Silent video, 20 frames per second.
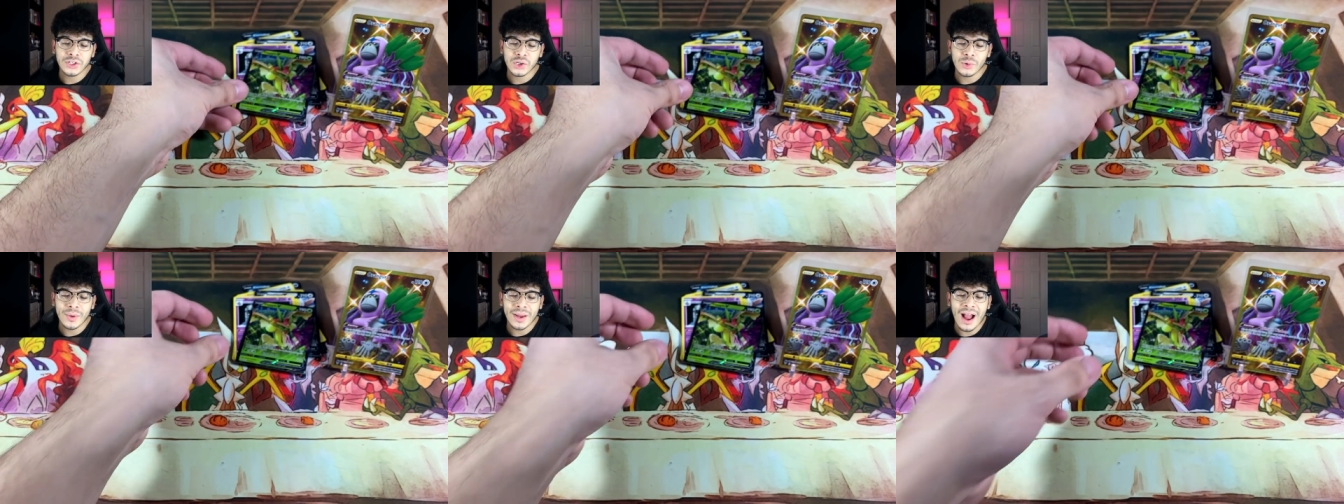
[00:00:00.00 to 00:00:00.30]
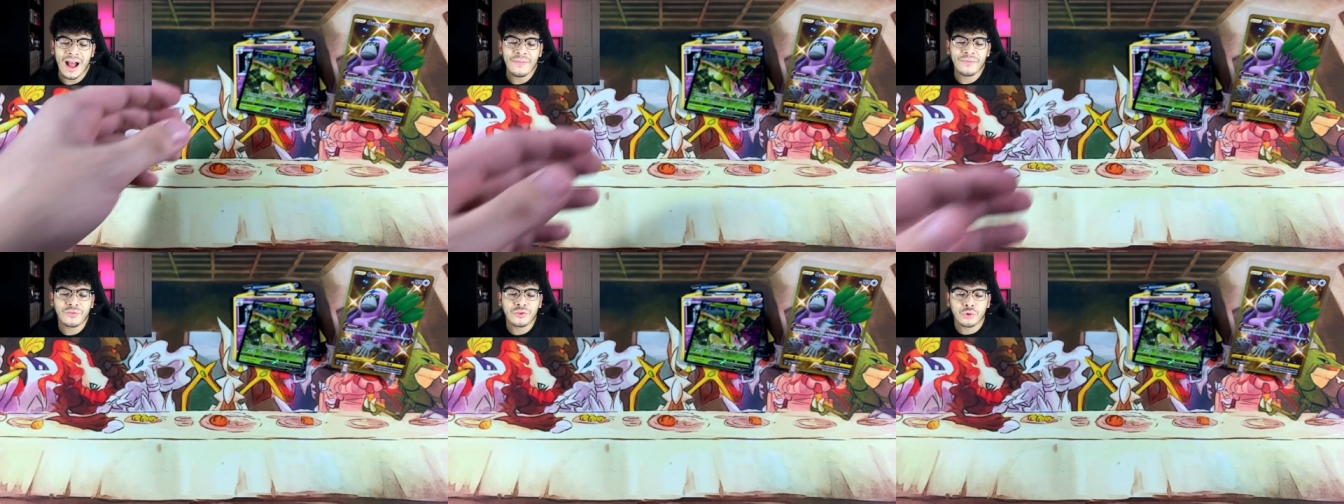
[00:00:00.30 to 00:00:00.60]
So we
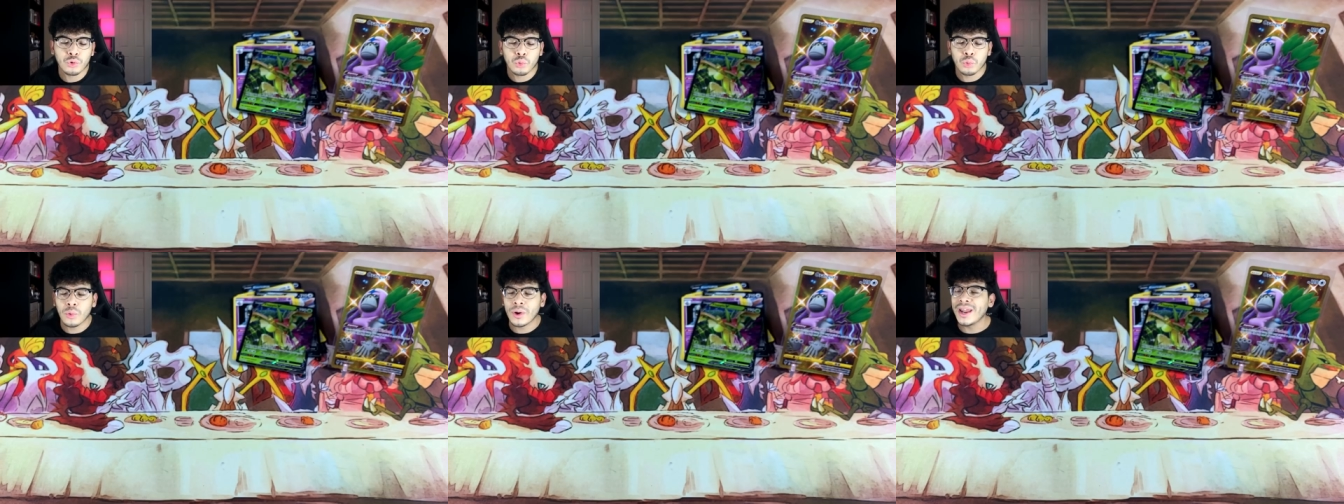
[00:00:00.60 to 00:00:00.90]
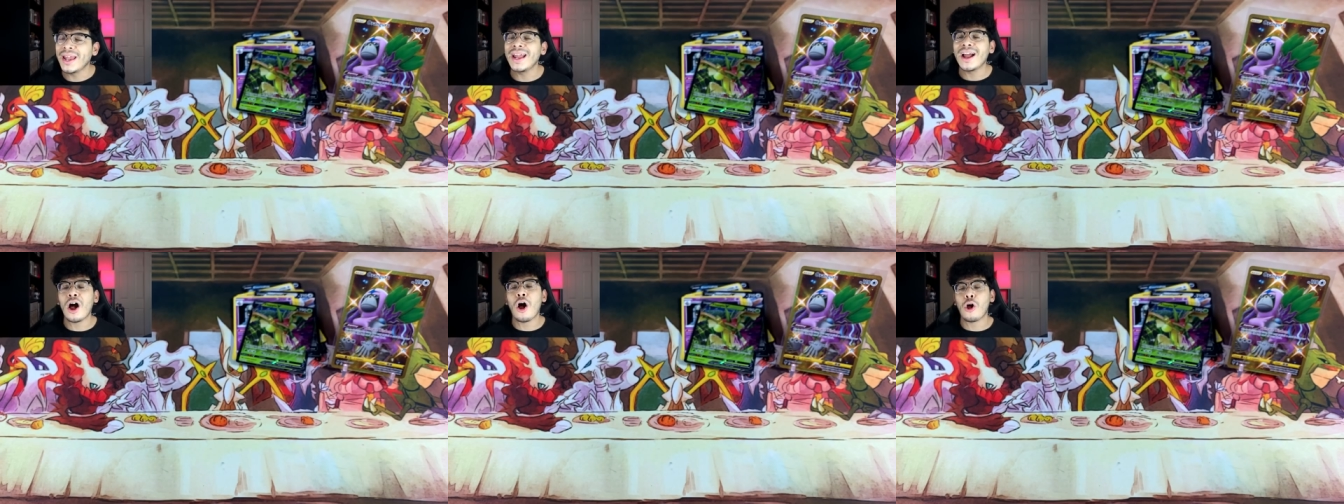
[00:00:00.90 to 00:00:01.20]
got
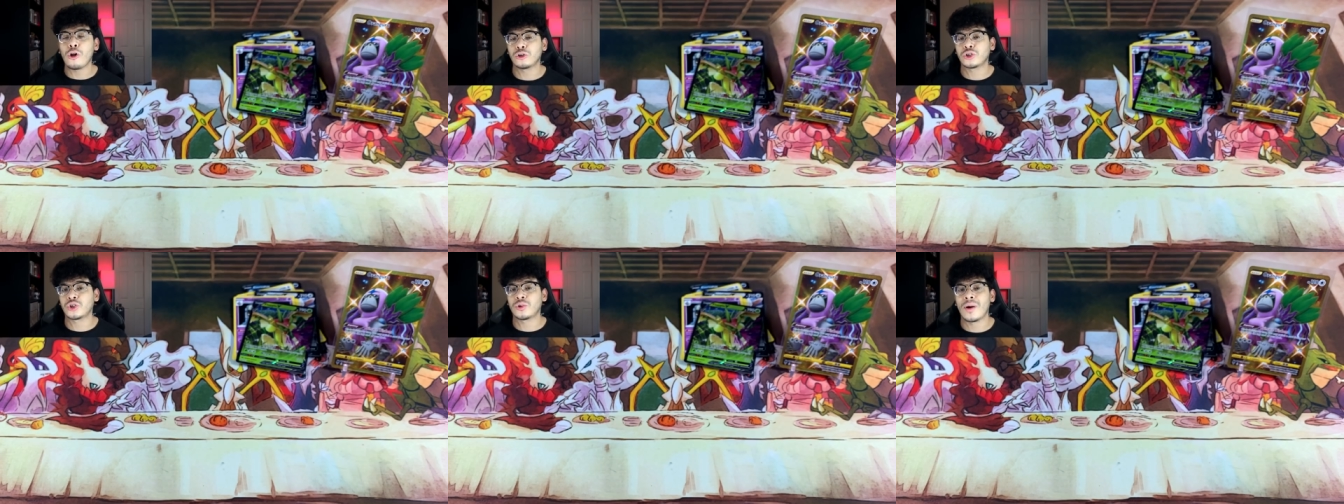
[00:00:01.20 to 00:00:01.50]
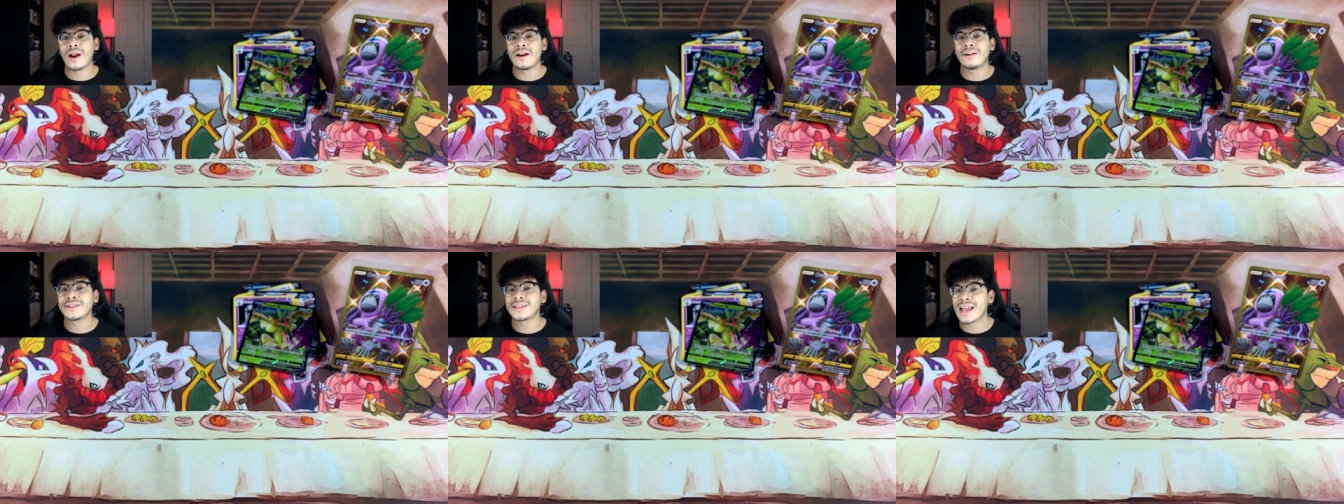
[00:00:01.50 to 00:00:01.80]
three
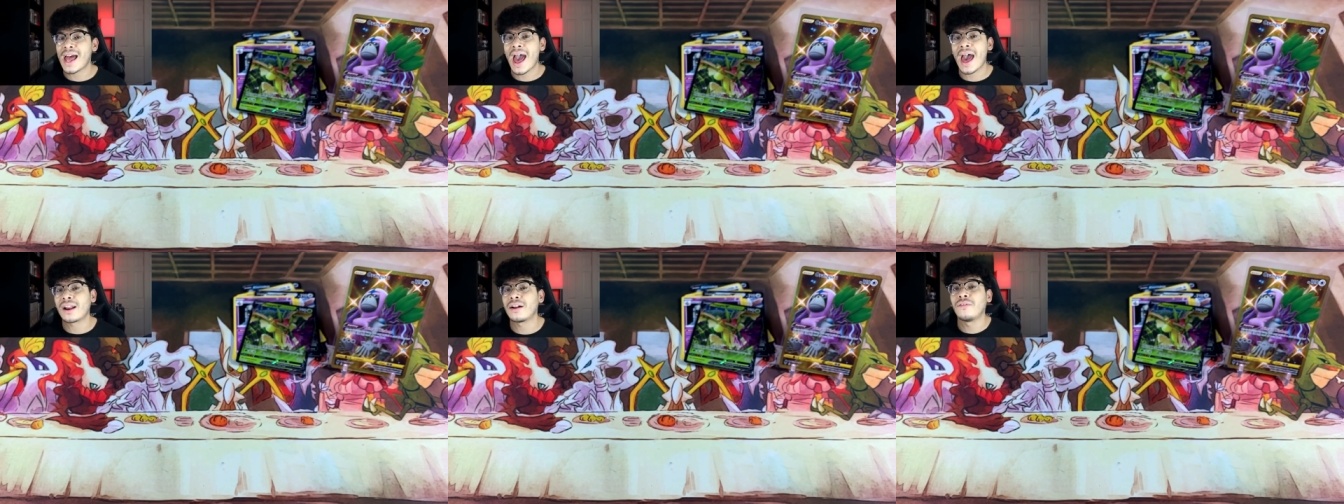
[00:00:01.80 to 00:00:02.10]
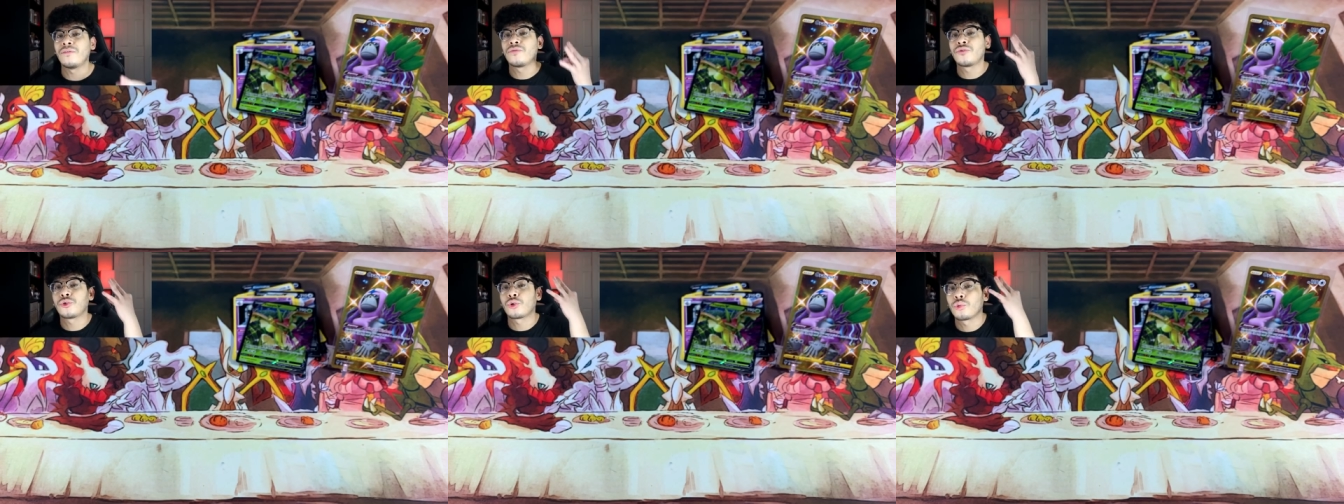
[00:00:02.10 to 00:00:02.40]
ultra rares out
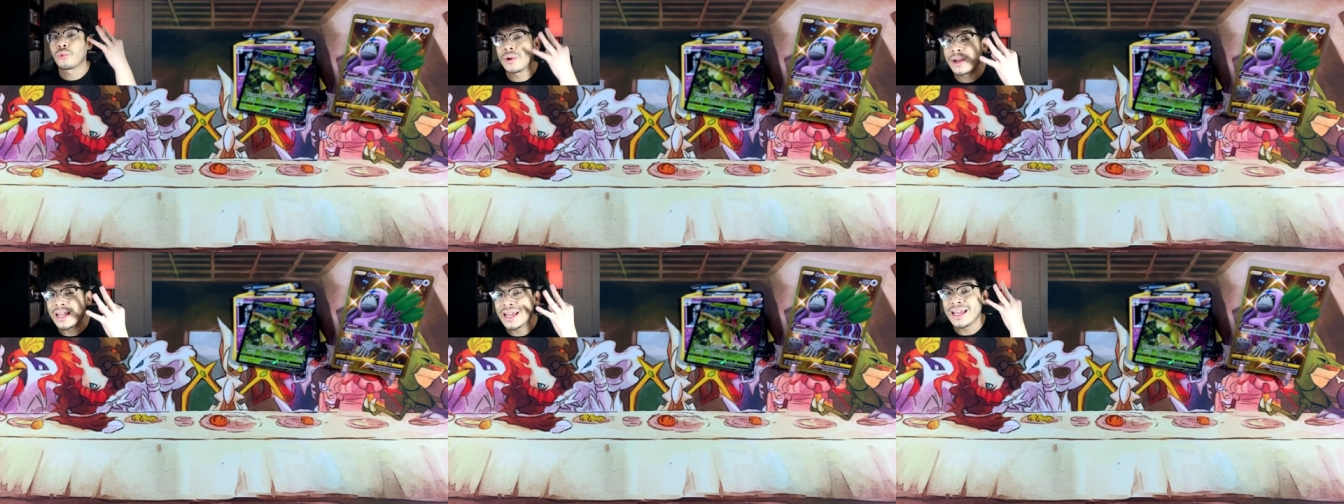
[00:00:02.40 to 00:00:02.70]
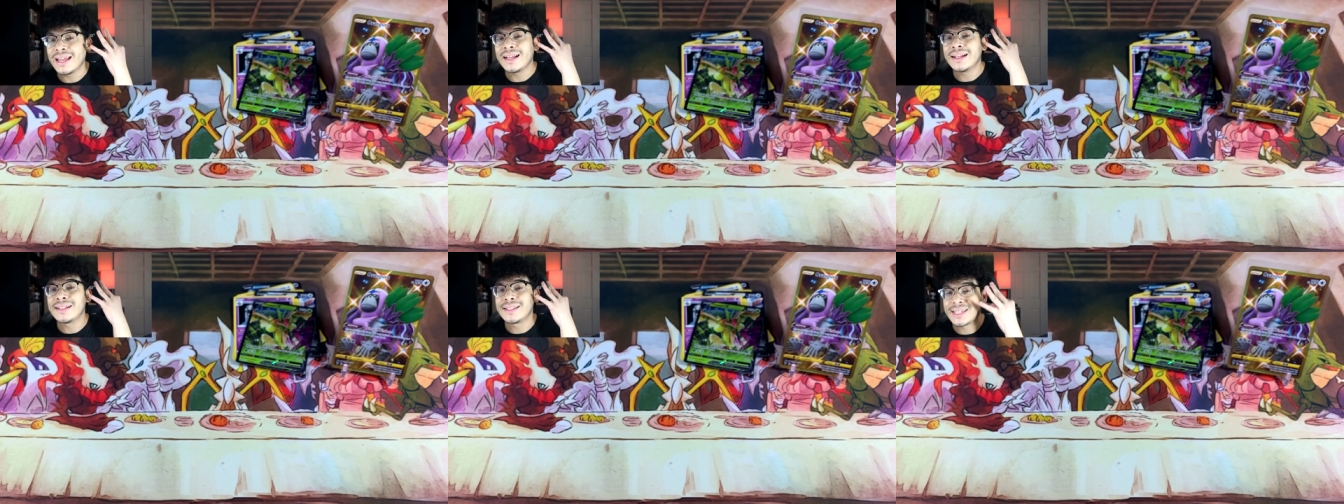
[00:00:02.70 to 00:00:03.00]
of
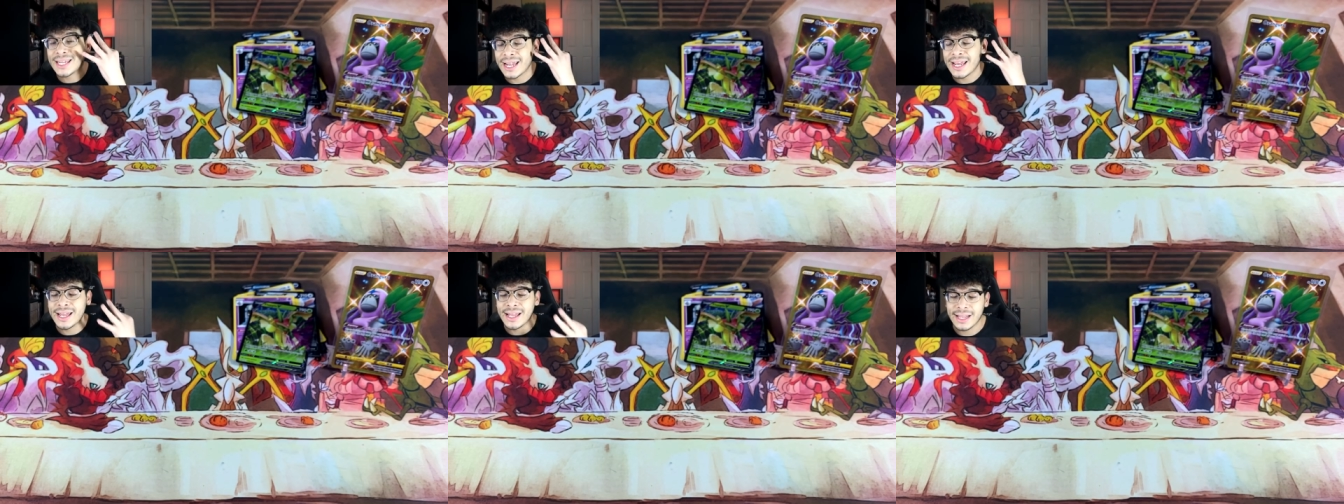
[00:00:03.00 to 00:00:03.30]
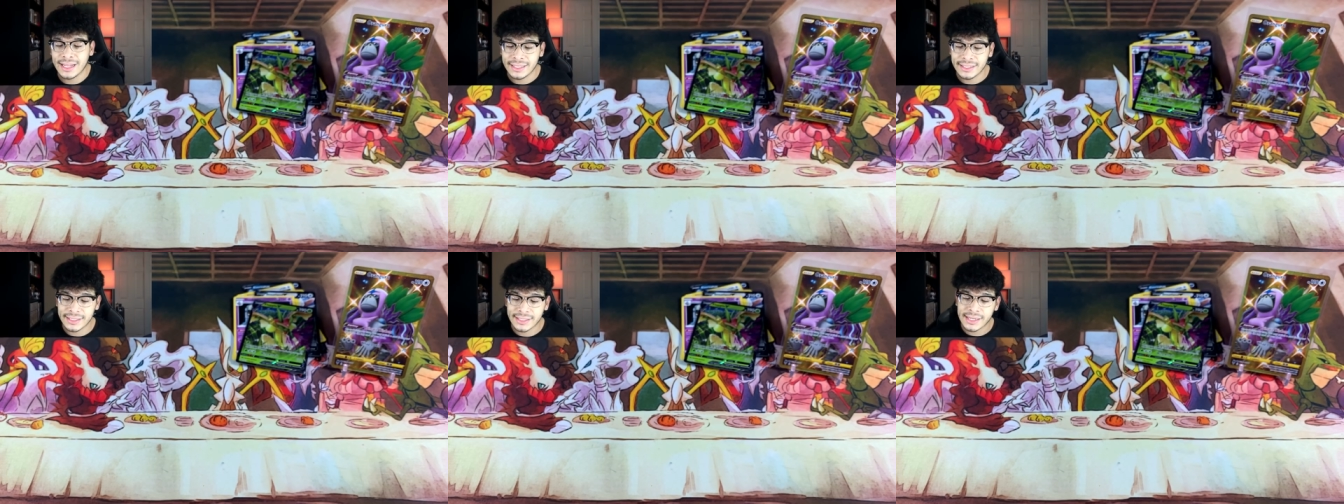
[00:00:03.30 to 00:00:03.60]
three
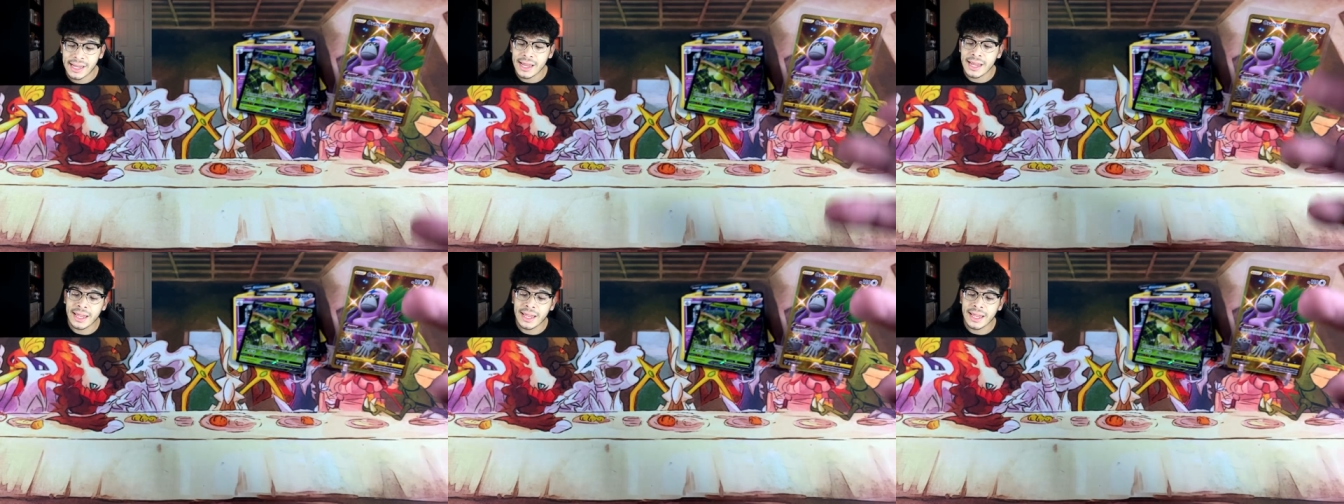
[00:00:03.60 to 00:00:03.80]
tins,